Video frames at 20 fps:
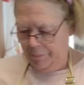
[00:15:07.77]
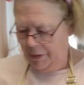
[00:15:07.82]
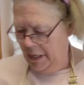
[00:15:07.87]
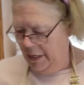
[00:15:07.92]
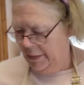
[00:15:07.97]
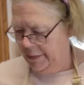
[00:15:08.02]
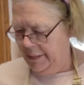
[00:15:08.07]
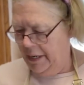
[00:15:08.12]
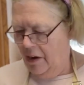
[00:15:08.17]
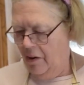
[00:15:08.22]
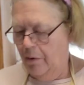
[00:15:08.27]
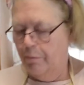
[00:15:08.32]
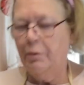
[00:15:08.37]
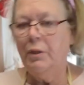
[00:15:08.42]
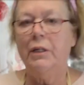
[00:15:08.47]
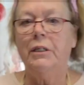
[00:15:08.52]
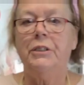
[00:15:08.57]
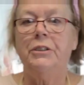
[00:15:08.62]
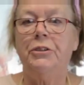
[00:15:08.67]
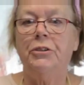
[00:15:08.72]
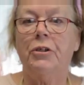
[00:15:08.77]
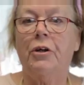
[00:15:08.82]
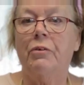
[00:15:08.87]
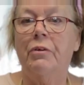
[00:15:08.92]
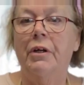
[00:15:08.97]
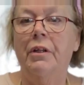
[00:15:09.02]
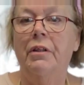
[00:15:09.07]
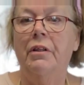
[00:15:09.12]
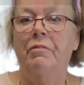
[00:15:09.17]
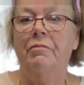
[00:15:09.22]
And now I'm going to stir
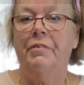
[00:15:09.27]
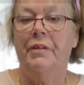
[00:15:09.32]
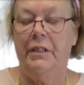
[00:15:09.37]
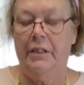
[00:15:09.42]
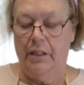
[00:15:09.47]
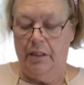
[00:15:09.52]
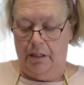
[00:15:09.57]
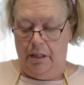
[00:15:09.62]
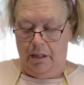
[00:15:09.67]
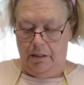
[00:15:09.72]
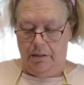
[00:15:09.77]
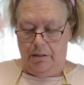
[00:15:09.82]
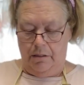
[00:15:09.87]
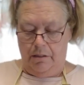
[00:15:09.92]
in the vanilla.